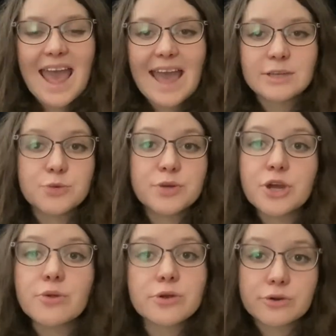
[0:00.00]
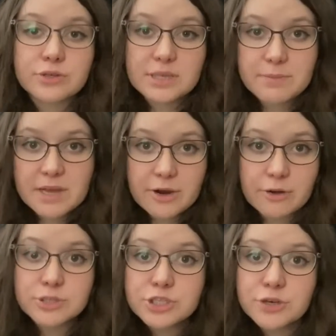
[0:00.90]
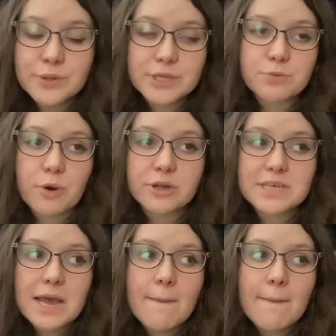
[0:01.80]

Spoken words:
and so we know that girls can be heroes too in this world,